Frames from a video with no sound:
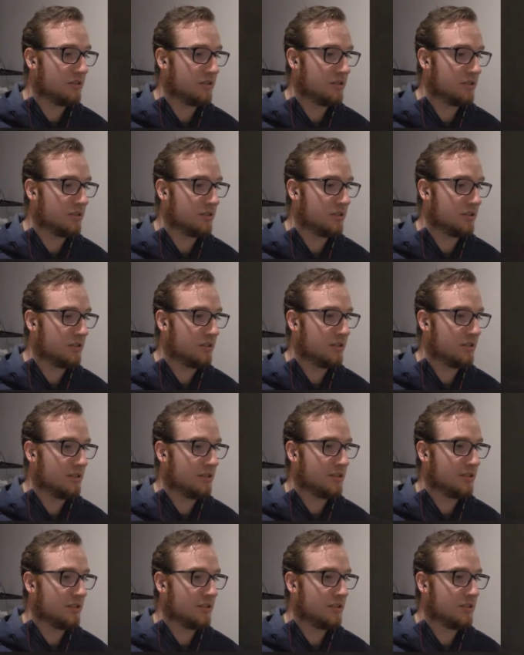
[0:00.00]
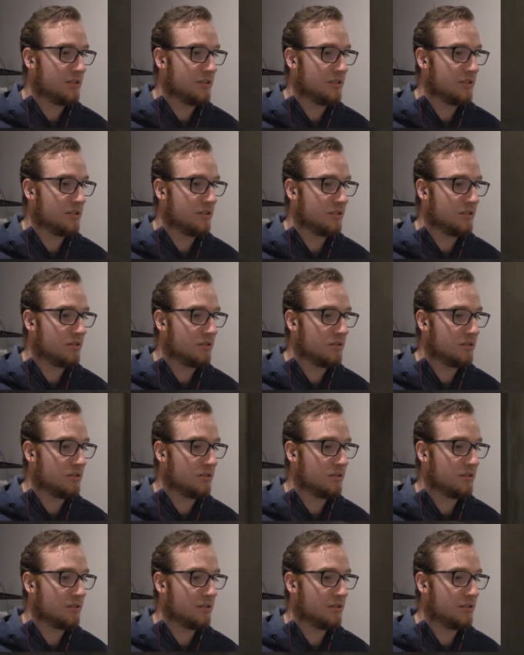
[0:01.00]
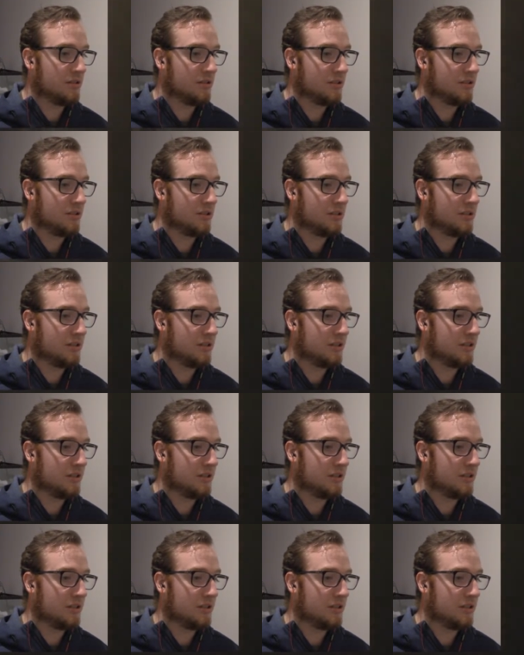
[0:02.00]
Nobody speaks.